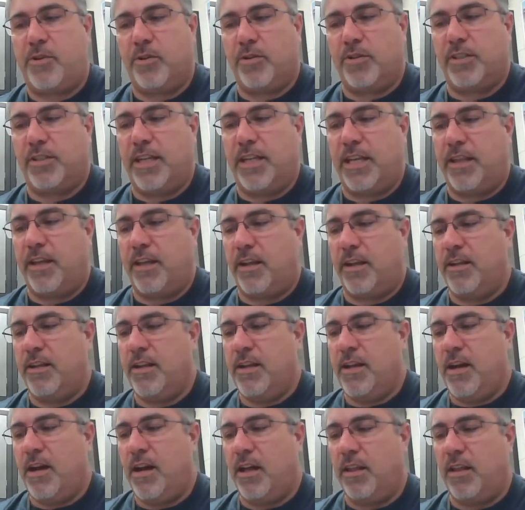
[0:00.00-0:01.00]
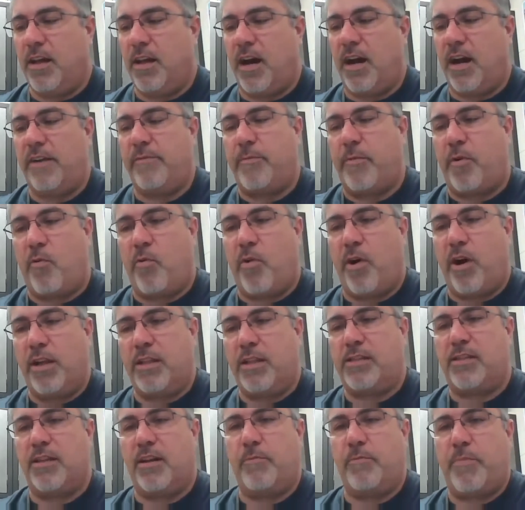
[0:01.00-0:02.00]
you'll see that a lot of them are
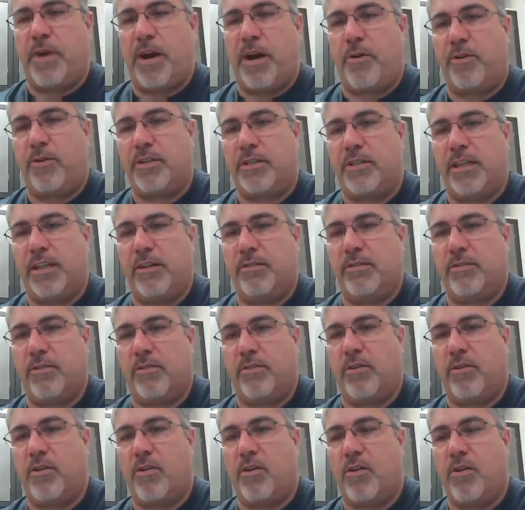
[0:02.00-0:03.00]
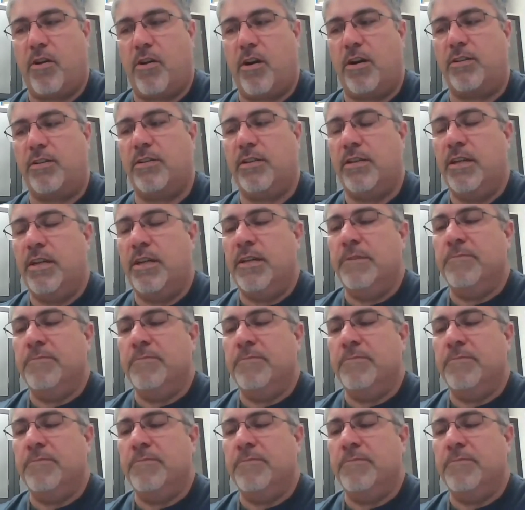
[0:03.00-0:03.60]
running SunPower cells on their cars.